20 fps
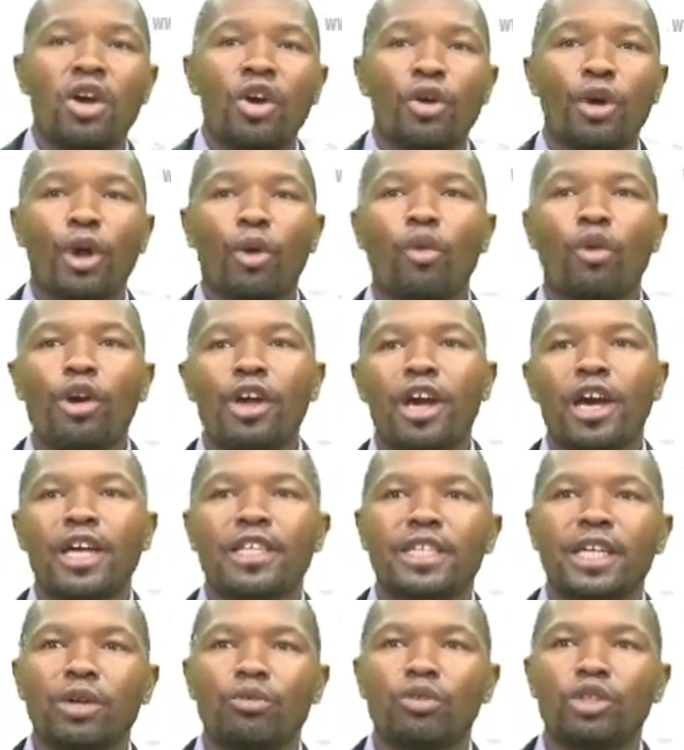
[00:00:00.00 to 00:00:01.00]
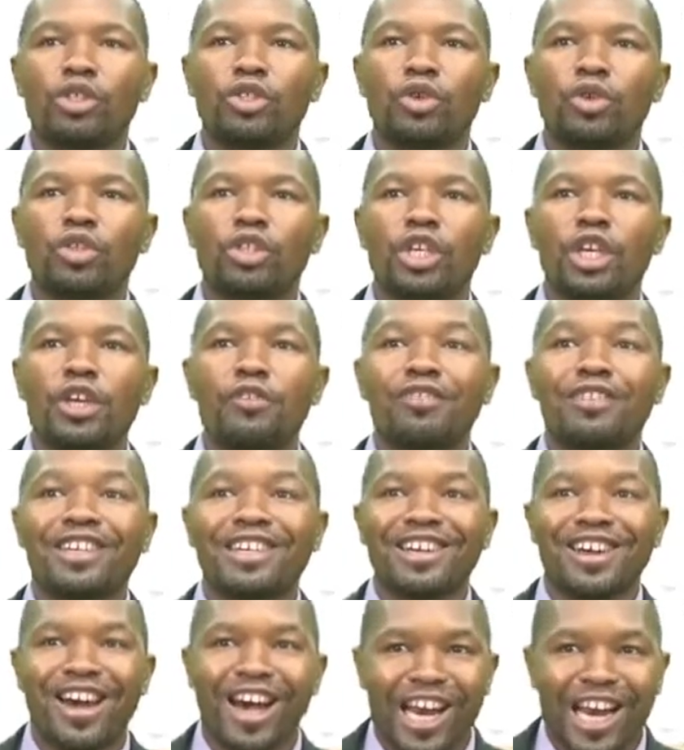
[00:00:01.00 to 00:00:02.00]
requires that we should
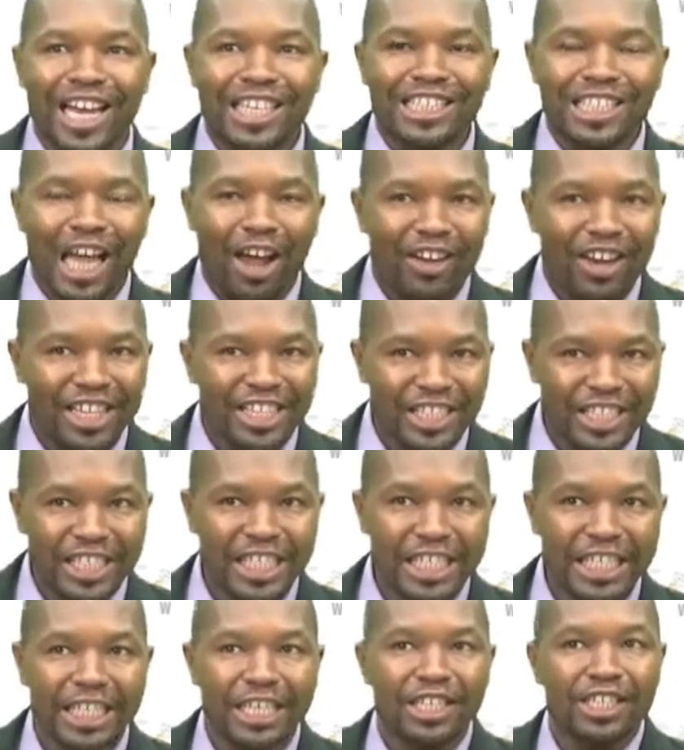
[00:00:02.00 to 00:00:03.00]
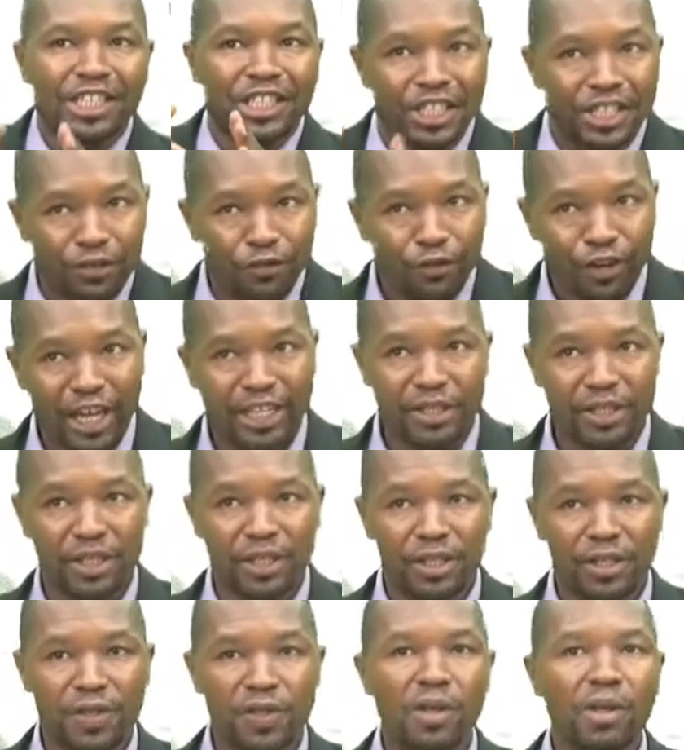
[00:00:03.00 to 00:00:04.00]
give characteristic
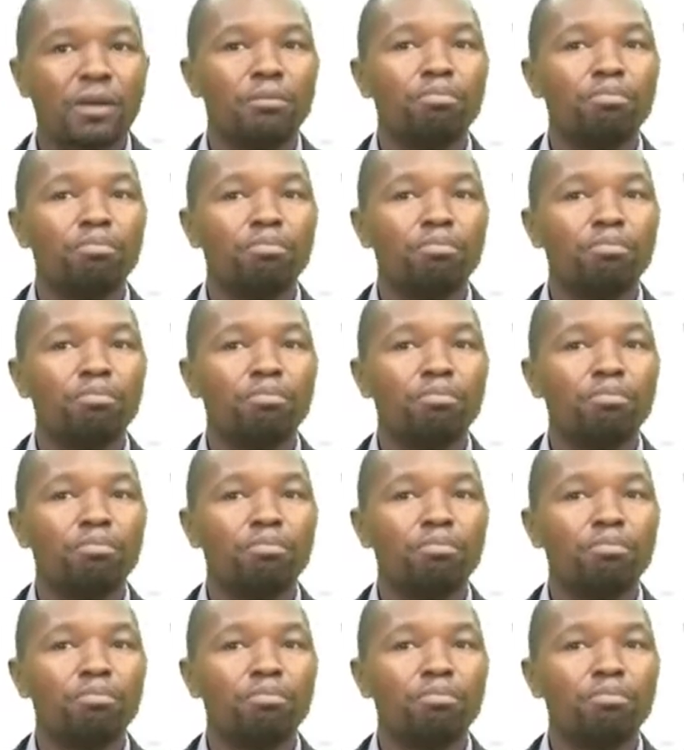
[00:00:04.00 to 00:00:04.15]
differences